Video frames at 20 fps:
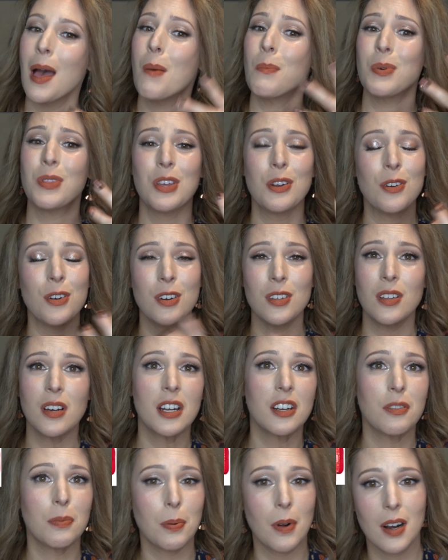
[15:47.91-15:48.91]
But there are a
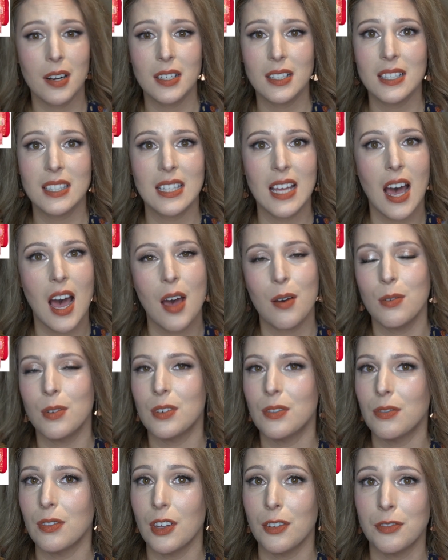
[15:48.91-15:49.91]
lot of products that I would
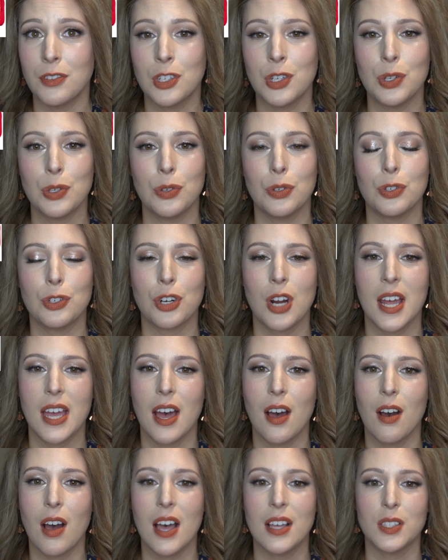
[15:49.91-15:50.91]
have loved to try
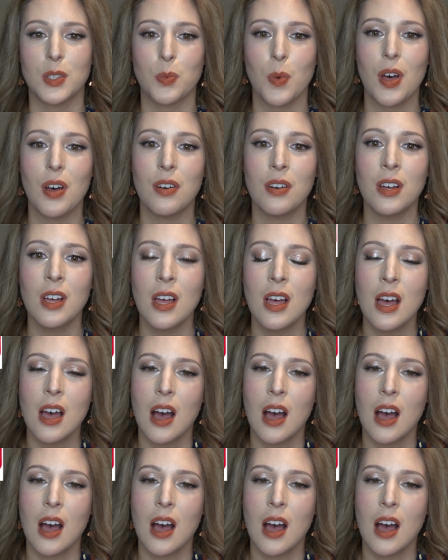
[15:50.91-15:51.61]
out as well.